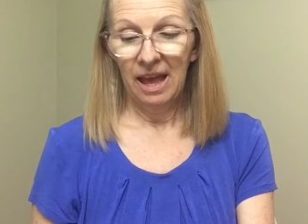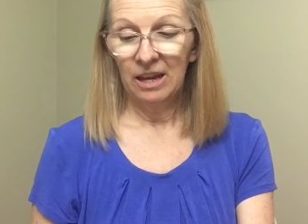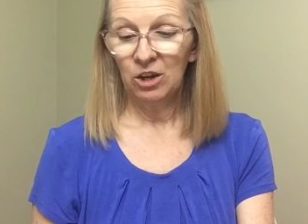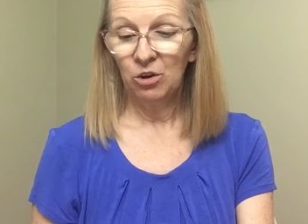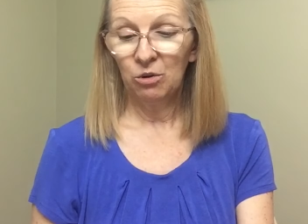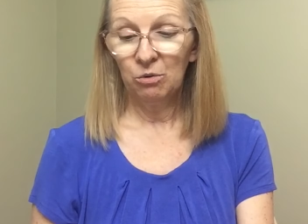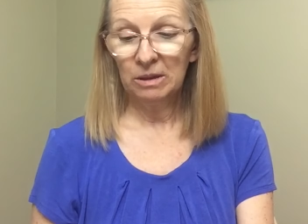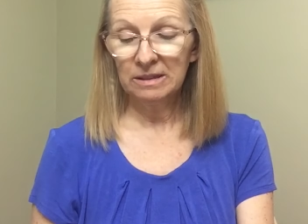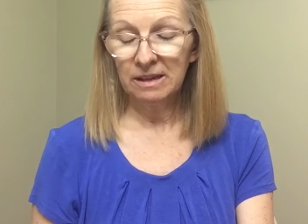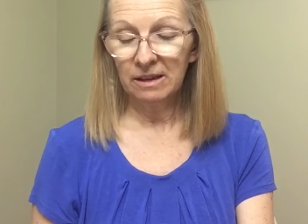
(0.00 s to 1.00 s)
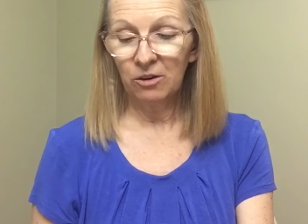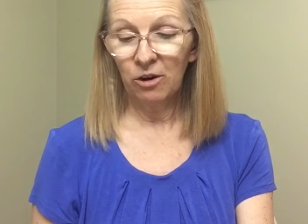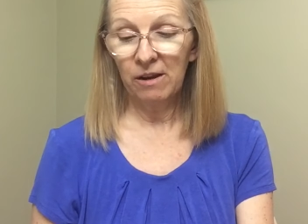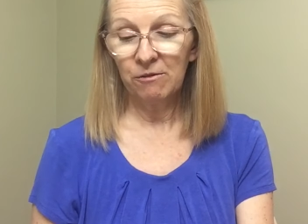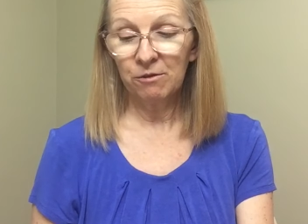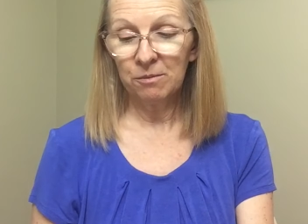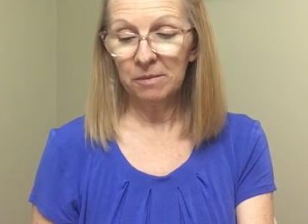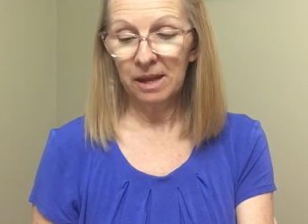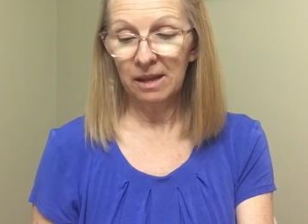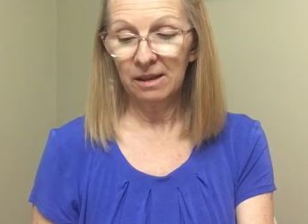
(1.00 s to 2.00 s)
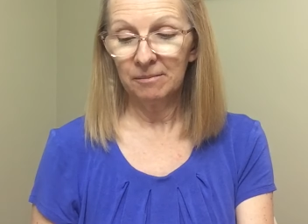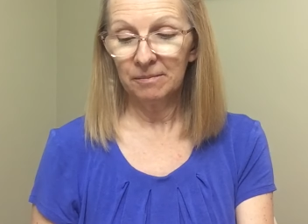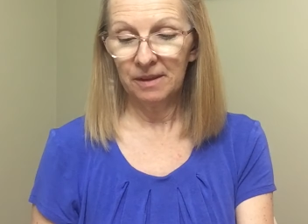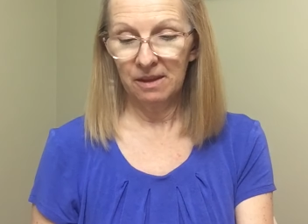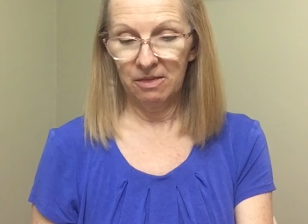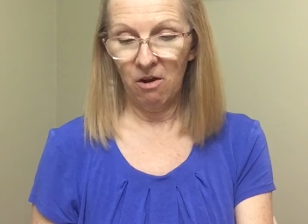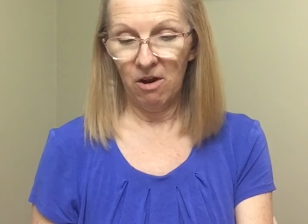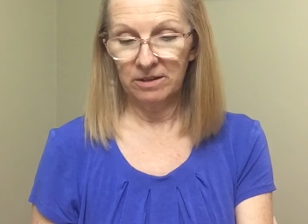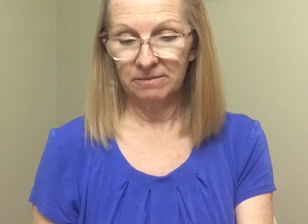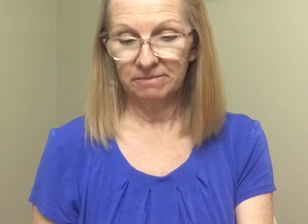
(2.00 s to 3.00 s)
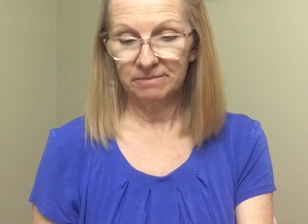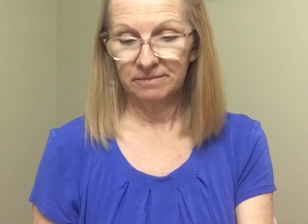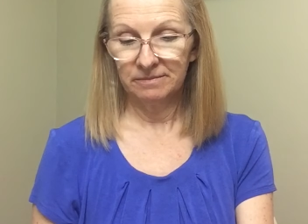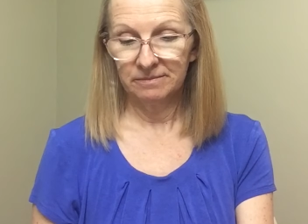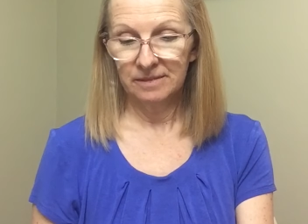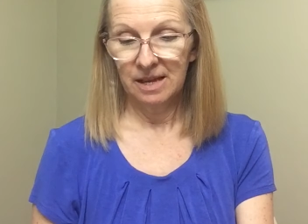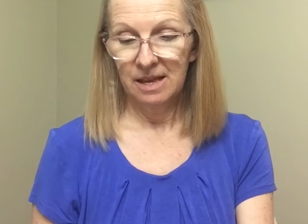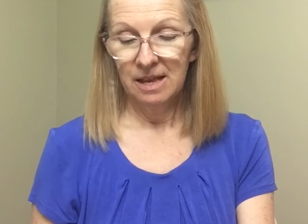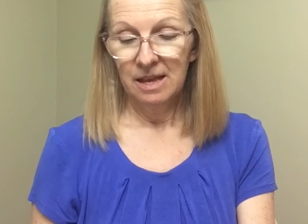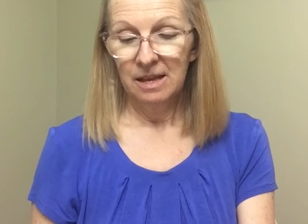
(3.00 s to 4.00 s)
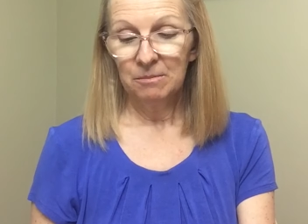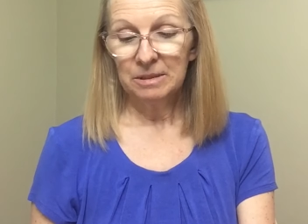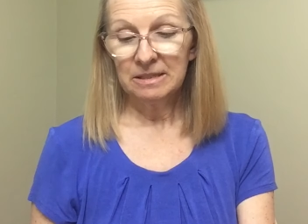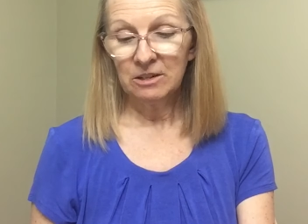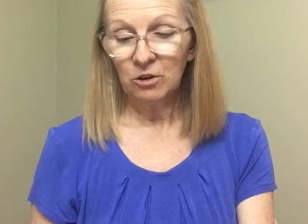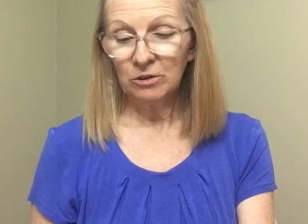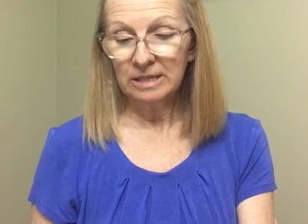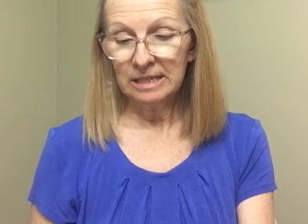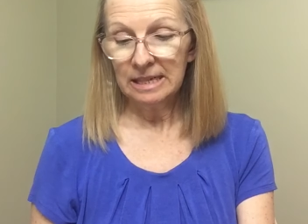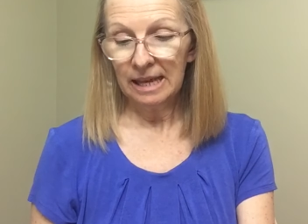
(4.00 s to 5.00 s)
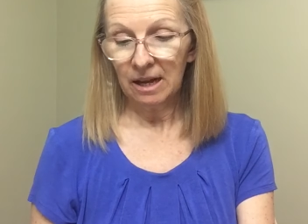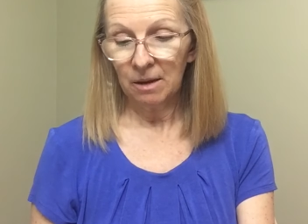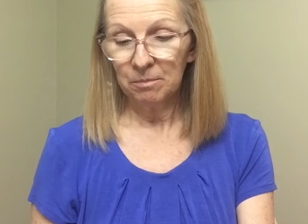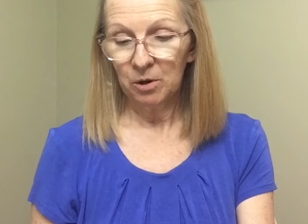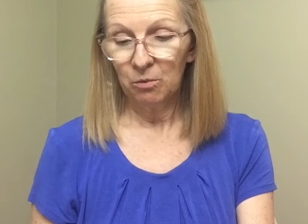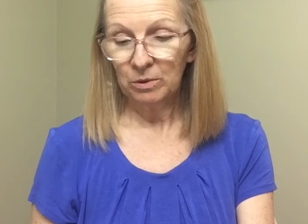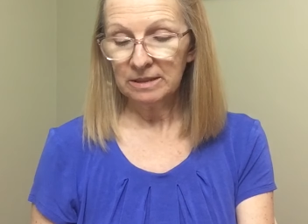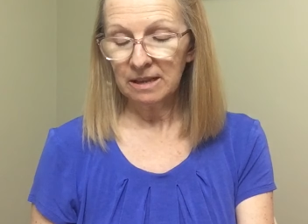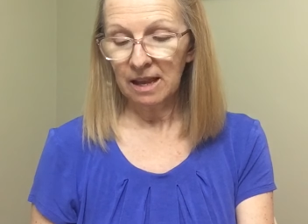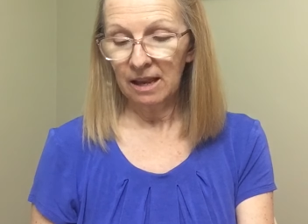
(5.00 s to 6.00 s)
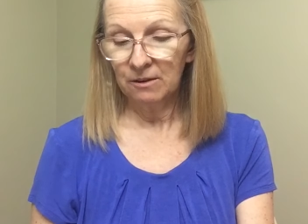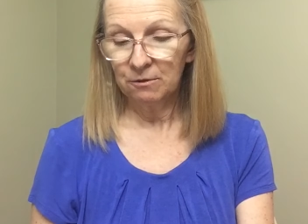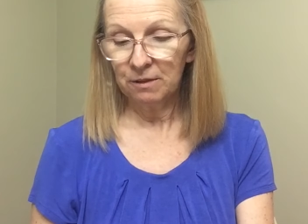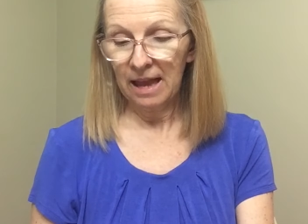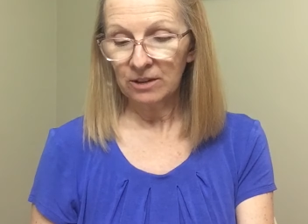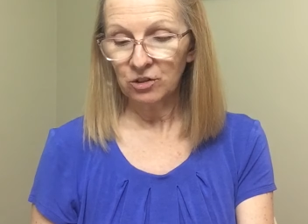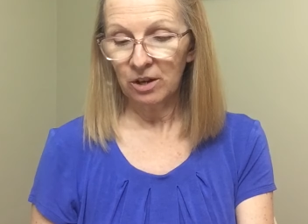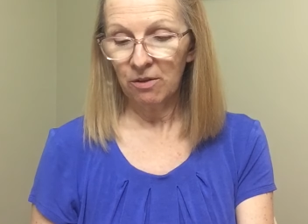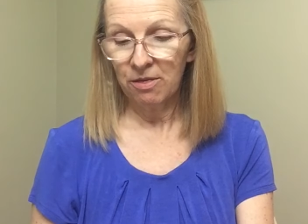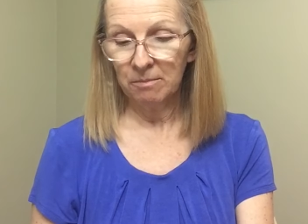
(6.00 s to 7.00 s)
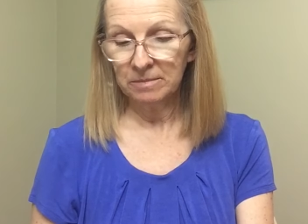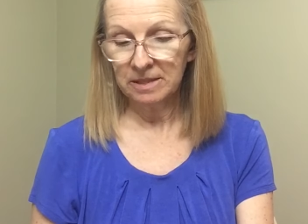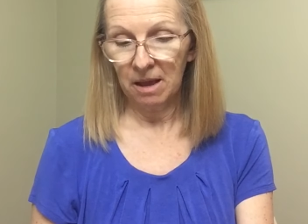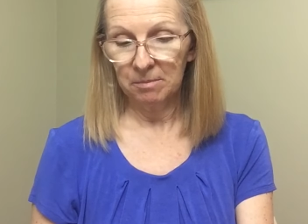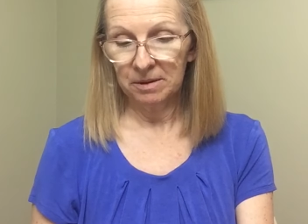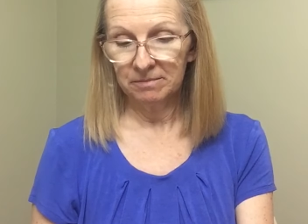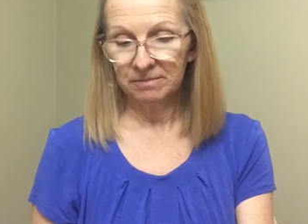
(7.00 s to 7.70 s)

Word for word: And who will dig a grave for me? he thought. But Zero did get up, once again flashing thumbs up.